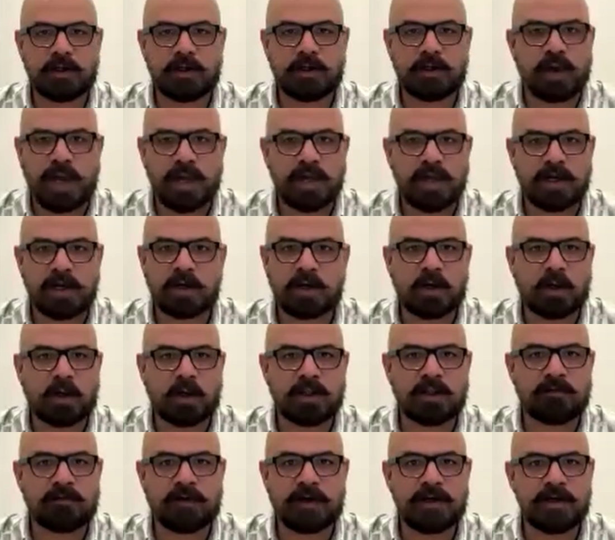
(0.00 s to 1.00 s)
And you anchor all
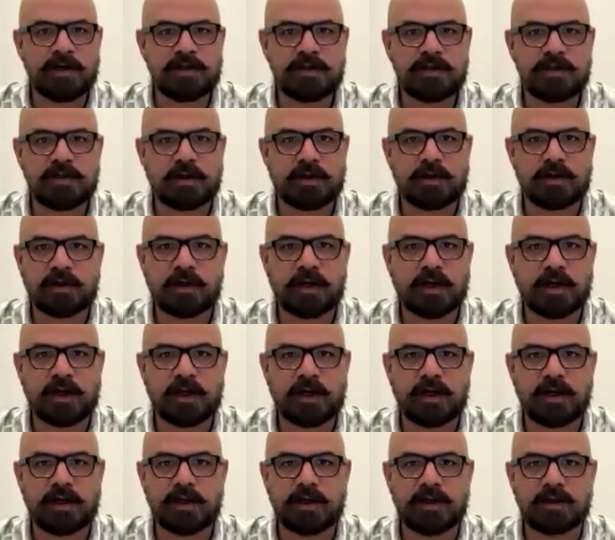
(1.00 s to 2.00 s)
the funds, or
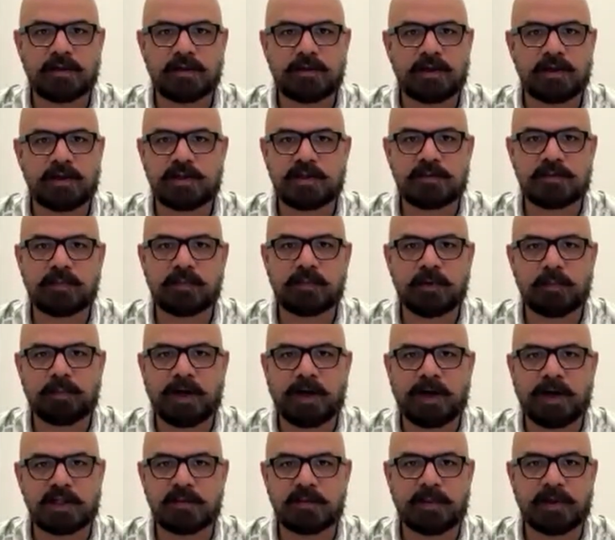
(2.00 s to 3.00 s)
you
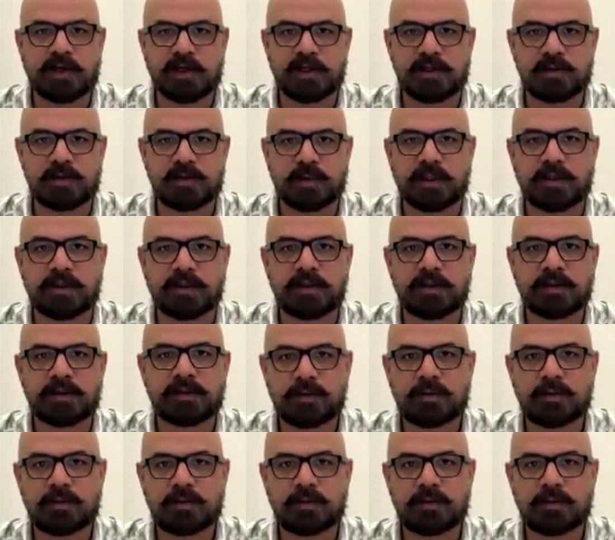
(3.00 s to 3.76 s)
participate as well?